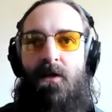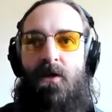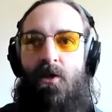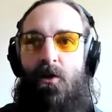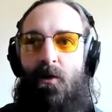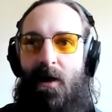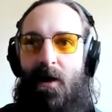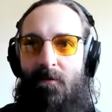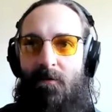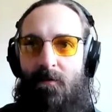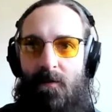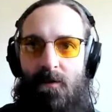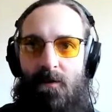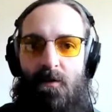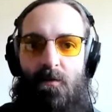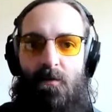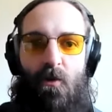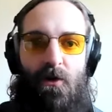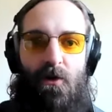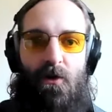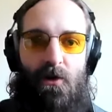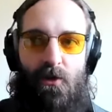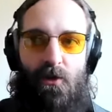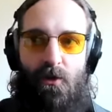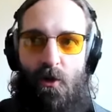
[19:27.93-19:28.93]
You have a little
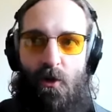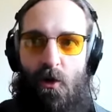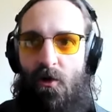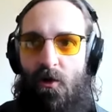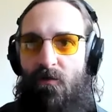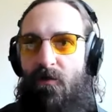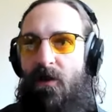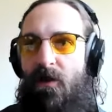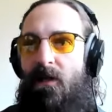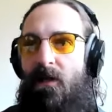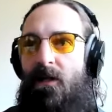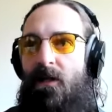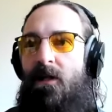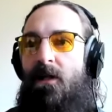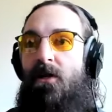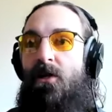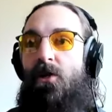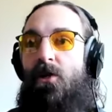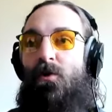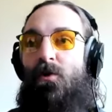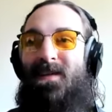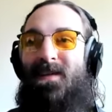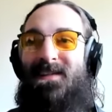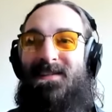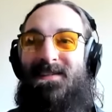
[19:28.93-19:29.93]
more control over it.
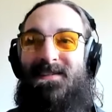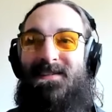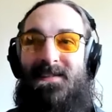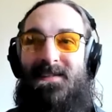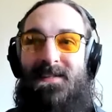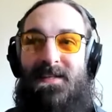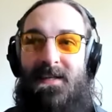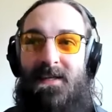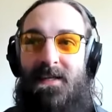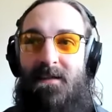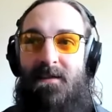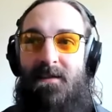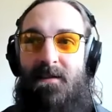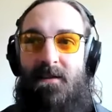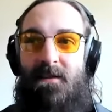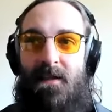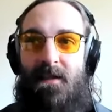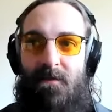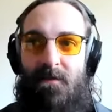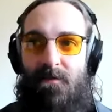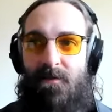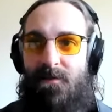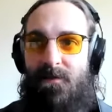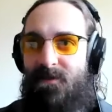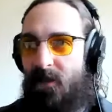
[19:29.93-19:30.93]
You can see the
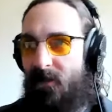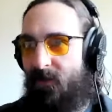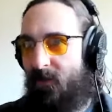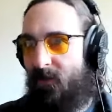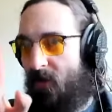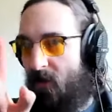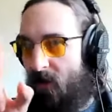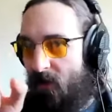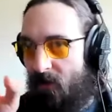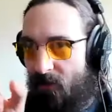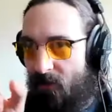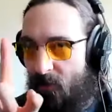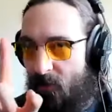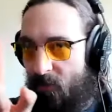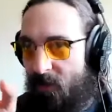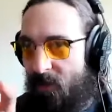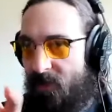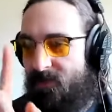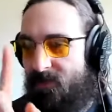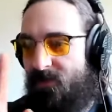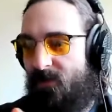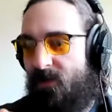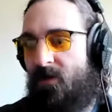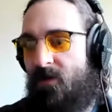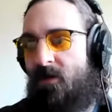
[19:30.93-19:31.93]
levels on the audio
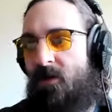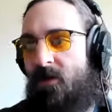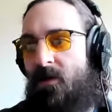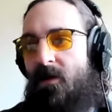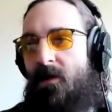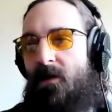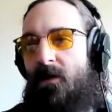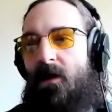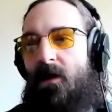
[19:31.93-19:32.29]
mixer,